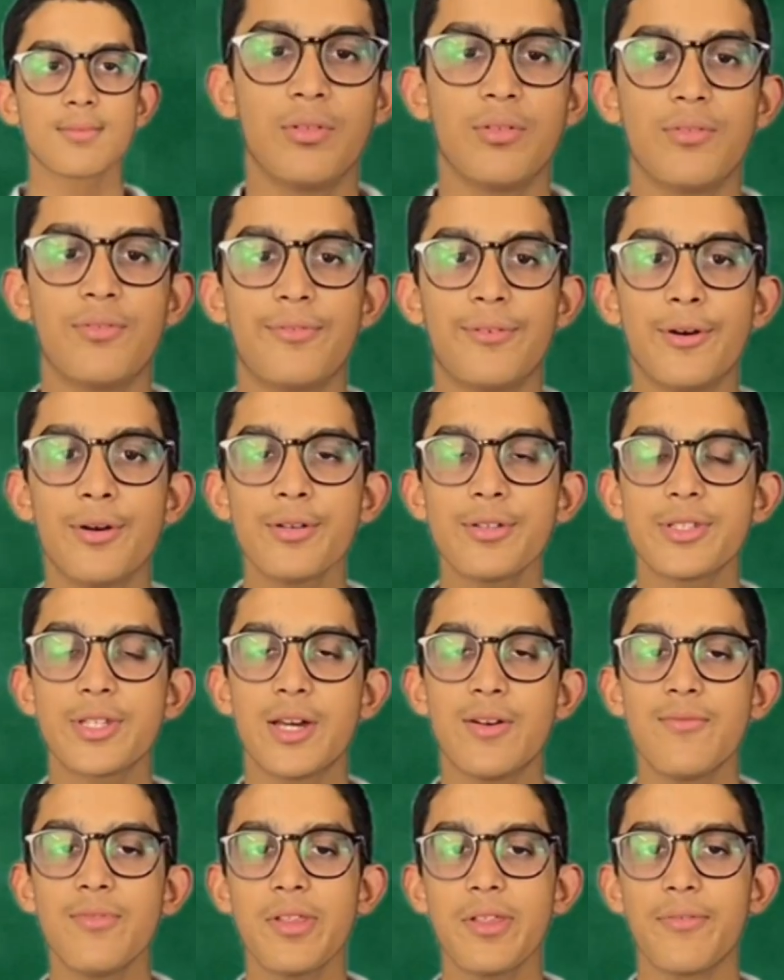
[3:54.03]
4
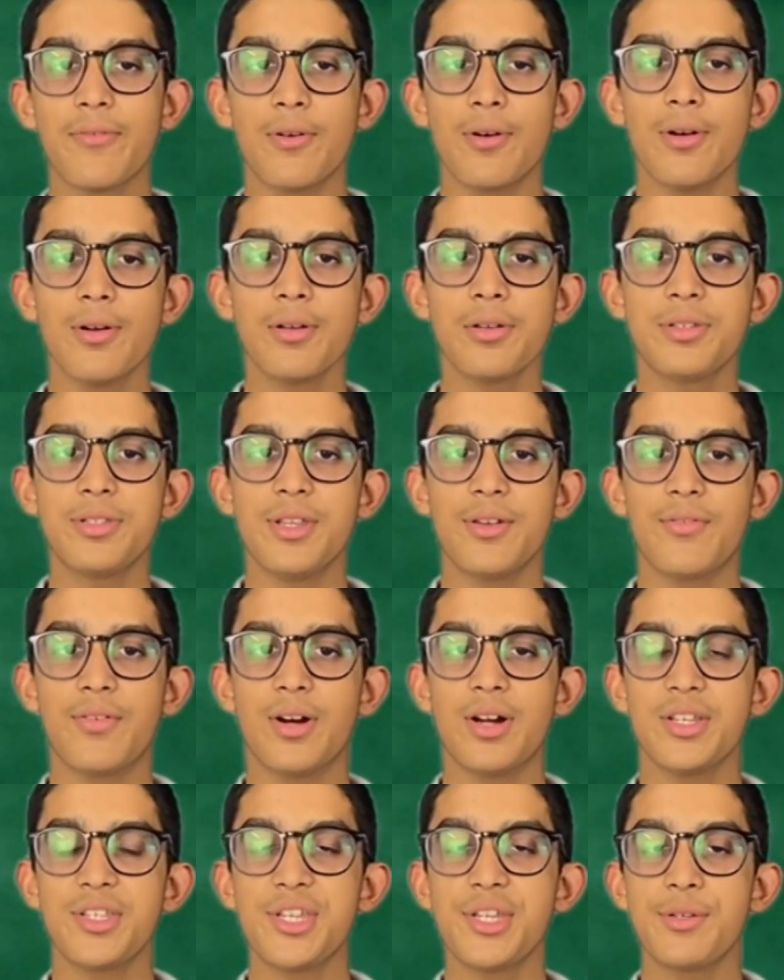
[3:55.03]
times 4
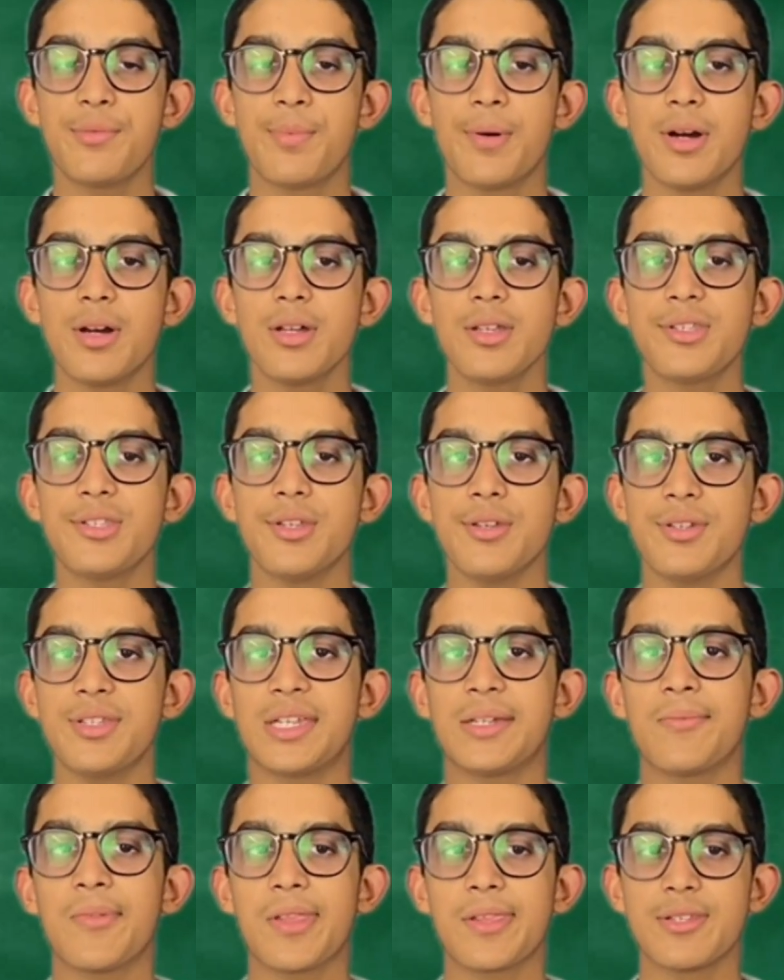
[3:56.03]
divided by 2
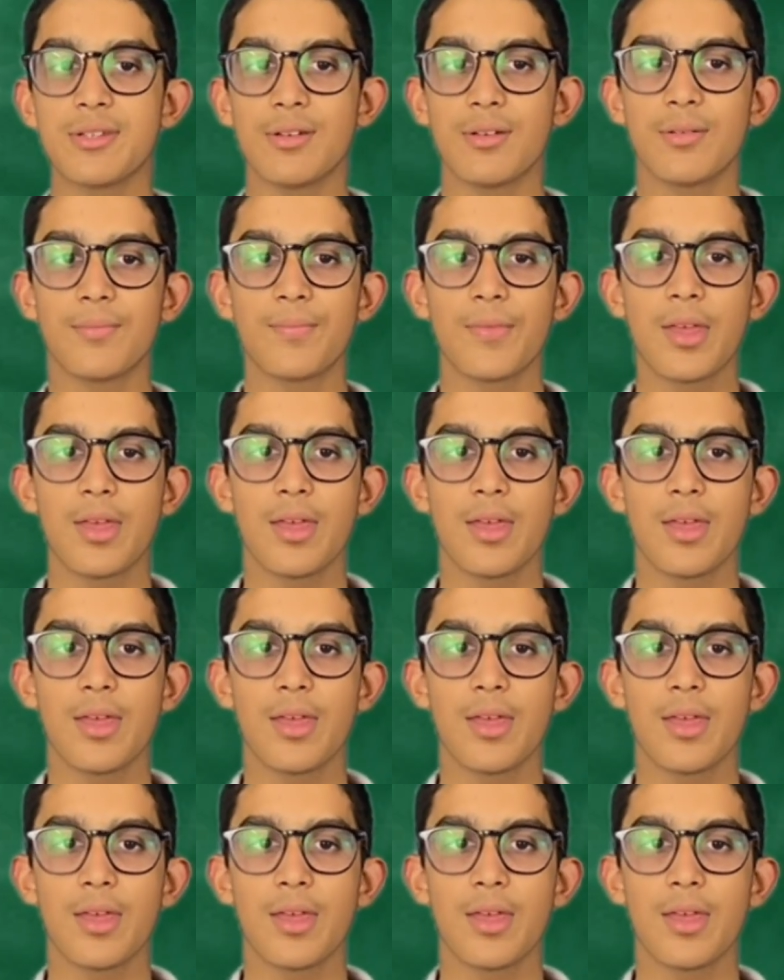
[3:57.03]
times 2.